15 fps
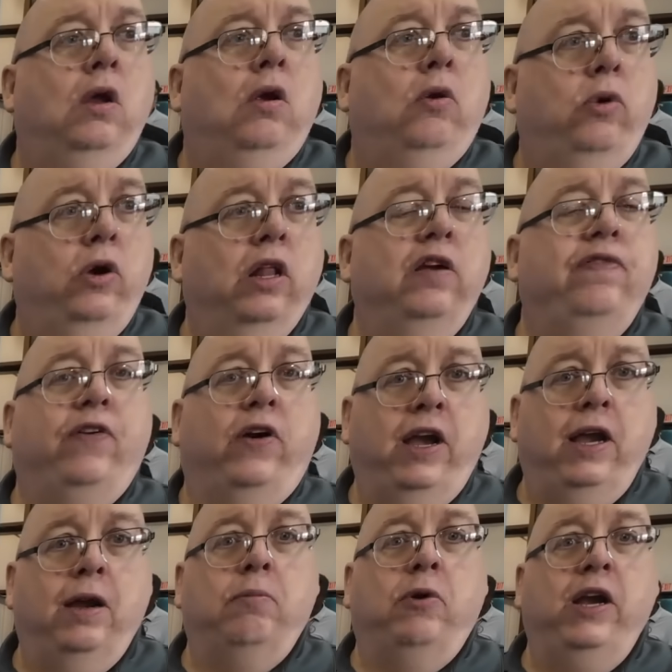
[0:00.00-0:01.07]
really, for
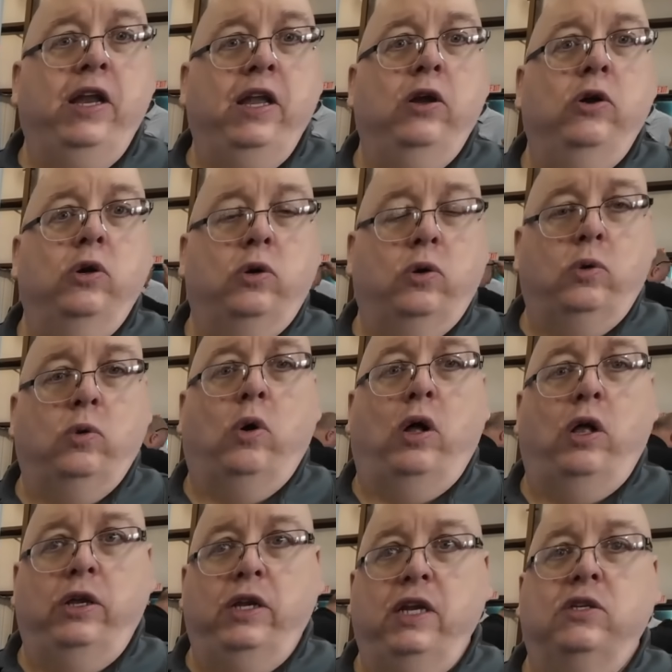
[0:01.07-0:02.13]
ham radio
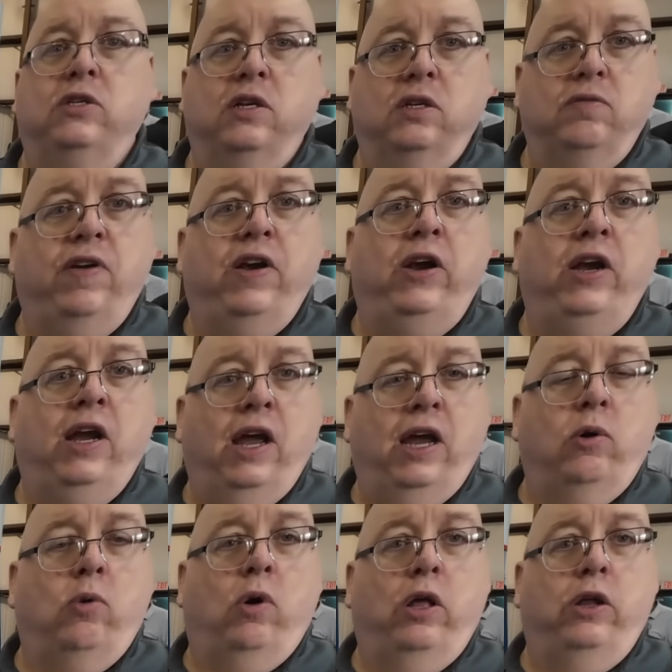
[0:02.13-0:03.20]
quality, it's a very high
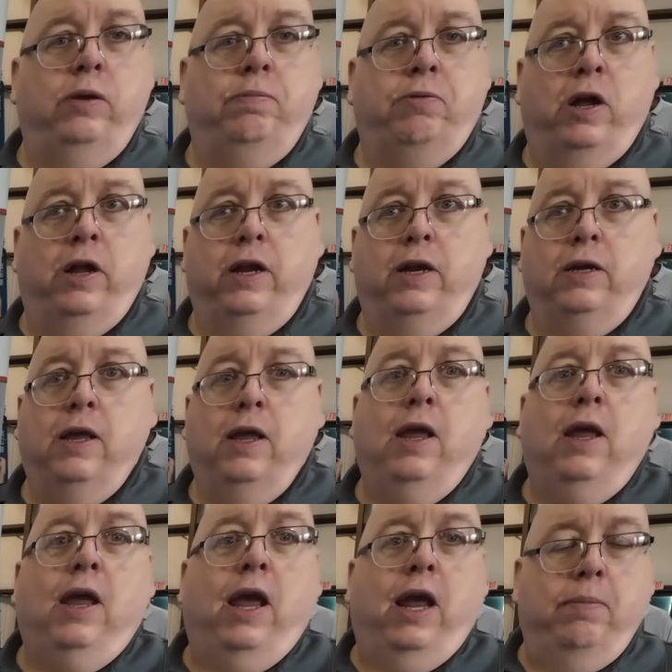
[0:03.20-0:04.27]
quality product,
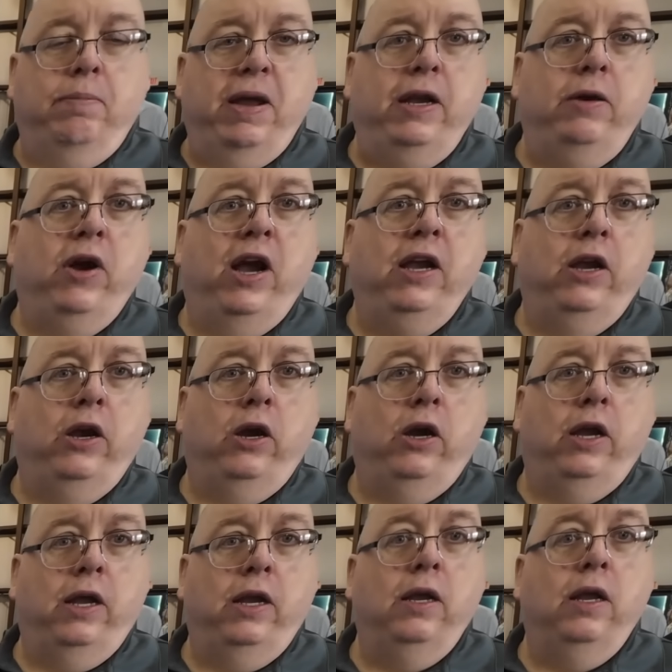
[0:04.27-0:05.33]
and made right here
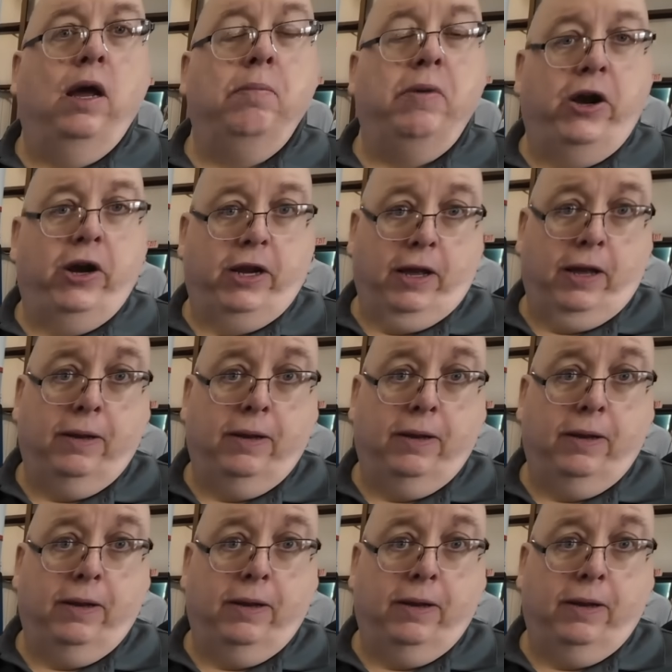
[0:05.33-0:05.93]
in America.